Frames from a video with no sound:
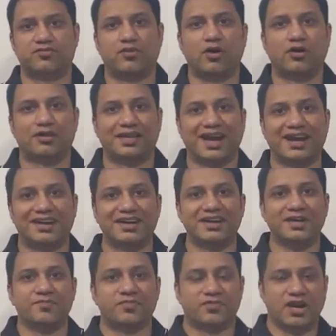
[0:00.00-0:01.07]
for that,
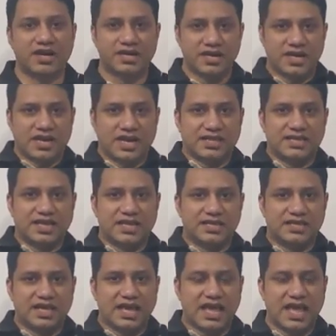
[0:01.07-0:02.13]
right? And then
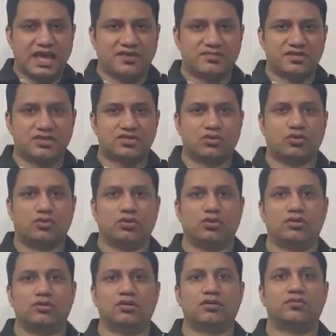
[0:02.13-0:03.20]
they have this
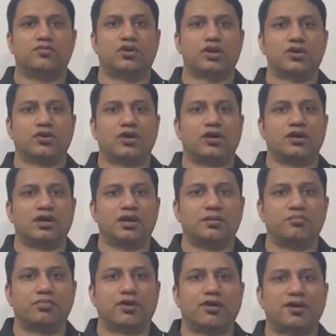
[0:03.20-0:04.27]
whole, what do you call, a
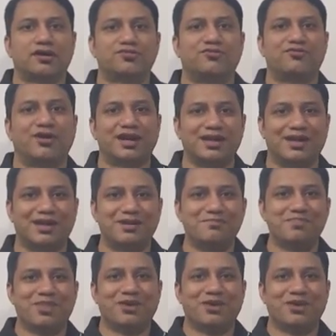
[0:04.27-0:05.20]
product funnel,